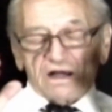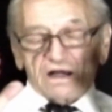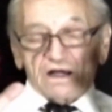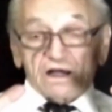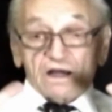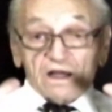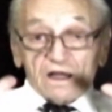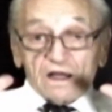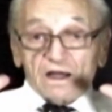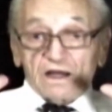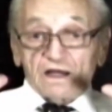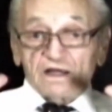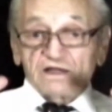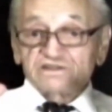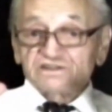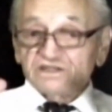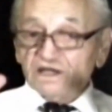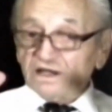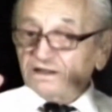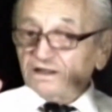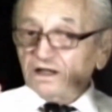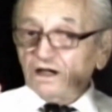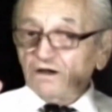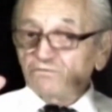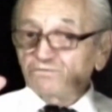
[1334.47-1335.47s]
Uh, it's
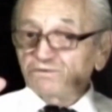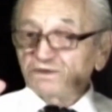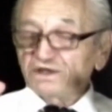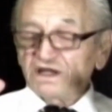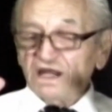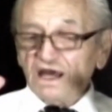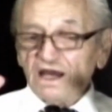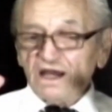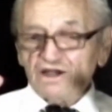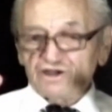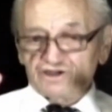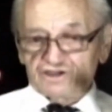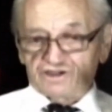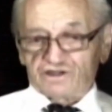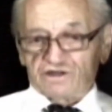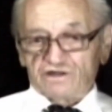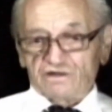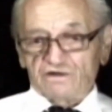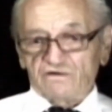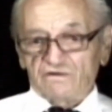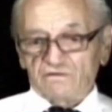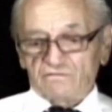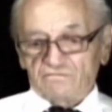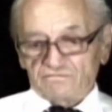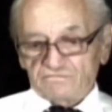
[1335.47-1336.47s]
a
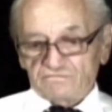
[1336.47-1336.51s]
combination.